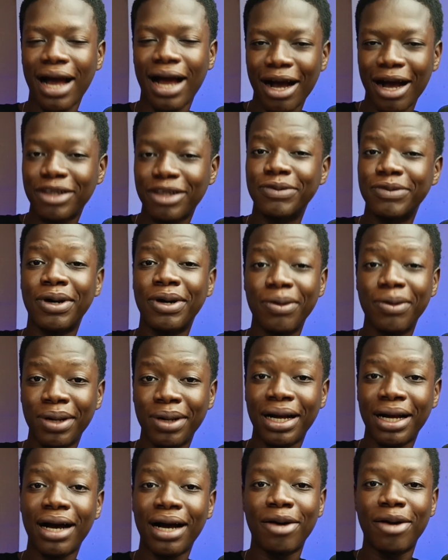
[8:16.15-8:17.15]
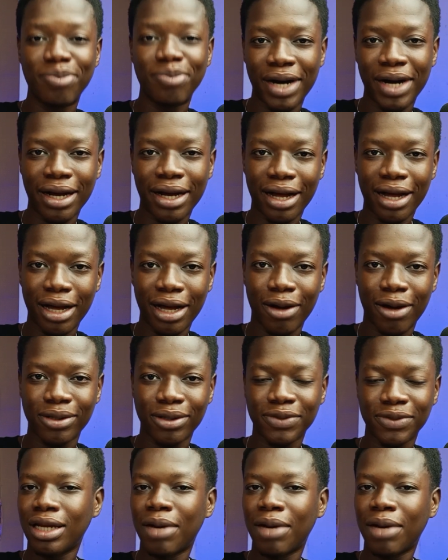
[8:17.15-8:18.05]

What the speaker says: actual local bank account.